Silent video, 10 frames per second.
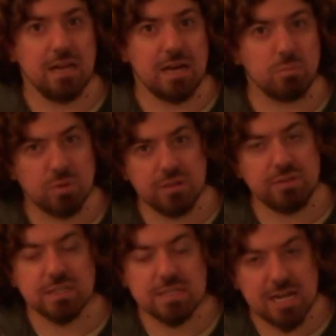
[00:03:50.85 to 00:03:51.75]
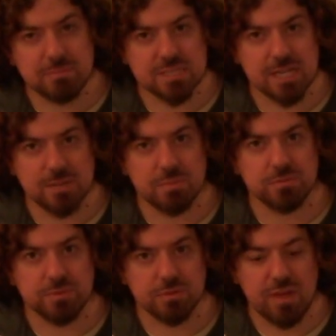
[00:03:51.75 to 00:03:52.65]
uh, we'll give you the timestamp
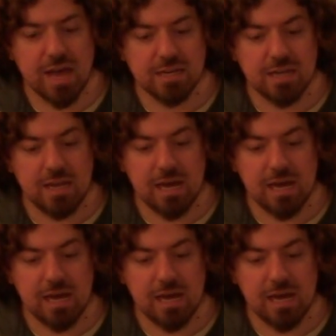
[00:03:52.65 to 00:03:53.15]
for that.